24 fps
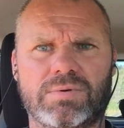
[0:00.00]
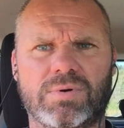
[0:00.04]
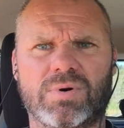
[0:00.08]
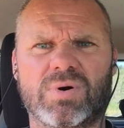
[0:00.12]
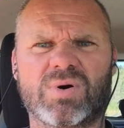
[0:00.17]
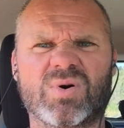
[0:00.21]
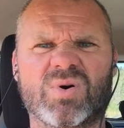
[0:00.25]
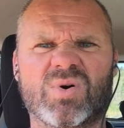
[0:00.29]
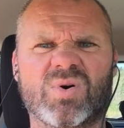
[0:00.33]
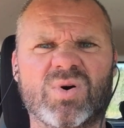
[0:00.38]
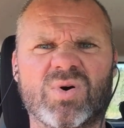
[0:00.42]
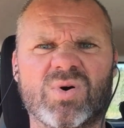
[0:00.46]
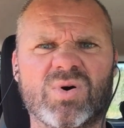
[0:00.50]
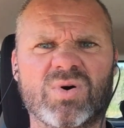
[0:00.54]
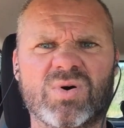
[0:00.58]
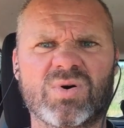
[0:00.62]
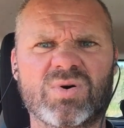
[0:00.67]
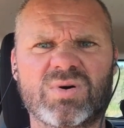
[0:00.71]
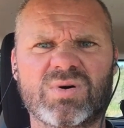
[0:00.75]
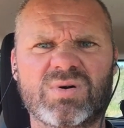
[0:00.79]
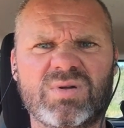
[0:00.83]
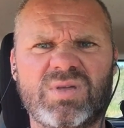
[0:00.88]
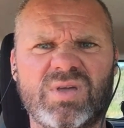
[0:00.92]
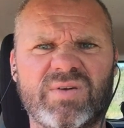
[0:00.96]
Or
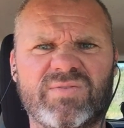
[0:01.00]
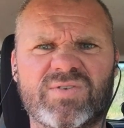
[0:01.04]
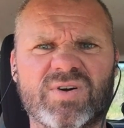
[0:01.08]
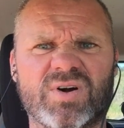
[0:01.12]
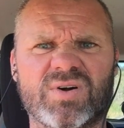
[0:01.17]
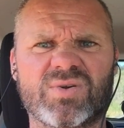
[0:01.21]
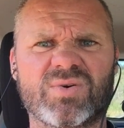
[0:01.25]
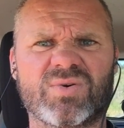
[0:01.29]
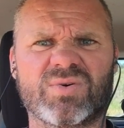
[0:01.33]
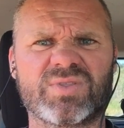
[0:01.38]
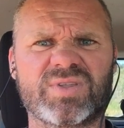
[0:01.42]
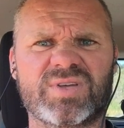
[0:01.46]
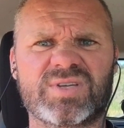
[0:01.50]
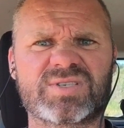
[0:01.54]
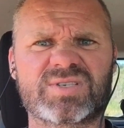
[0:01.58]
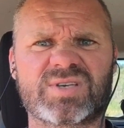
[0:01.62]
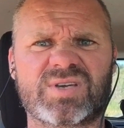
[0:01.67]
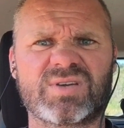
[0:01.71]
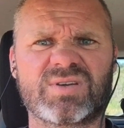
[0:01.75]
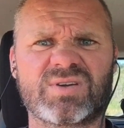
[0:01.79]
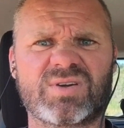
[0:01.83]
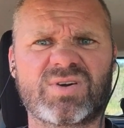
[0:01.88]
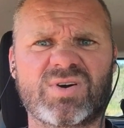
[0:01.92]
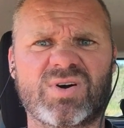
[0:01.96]
you've got all this
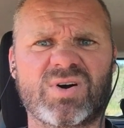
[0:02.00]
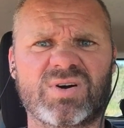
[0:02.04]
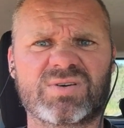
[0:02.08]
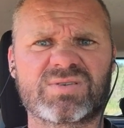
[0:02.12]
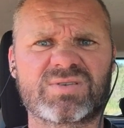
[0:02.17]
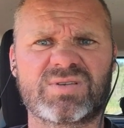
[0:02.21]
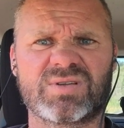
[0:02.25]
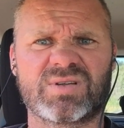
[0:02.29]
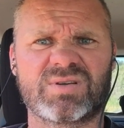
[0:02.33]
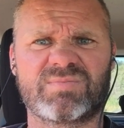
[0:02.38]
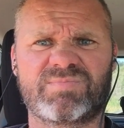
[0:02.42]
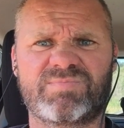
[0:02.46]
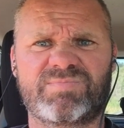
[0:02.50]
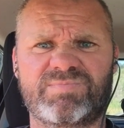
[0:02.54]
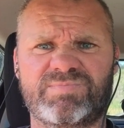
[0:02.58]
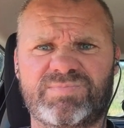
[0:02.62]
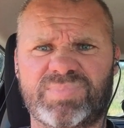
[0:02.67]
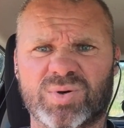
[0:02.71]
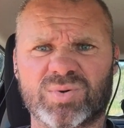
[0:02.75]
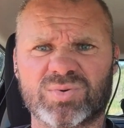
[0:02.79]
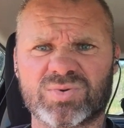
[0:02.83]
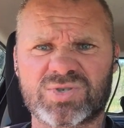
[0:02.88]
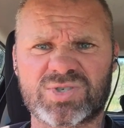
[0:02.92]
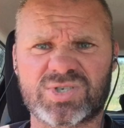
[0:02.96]
concocted
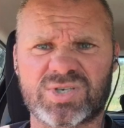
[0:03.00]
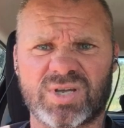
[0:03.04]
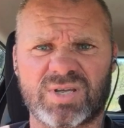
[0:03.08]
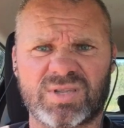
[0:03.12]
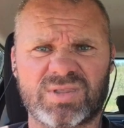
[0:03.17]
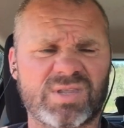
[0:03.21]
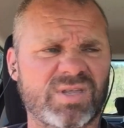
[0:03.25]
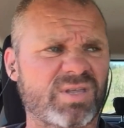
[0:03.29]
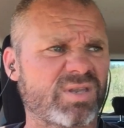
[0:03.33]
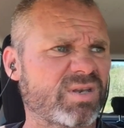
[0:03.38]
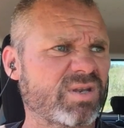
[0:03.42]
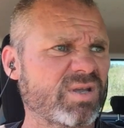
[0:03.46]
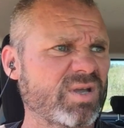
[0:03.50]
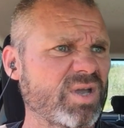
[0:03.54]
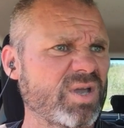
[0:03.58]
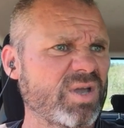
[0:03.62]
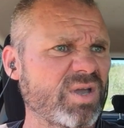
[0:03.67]
bullshit that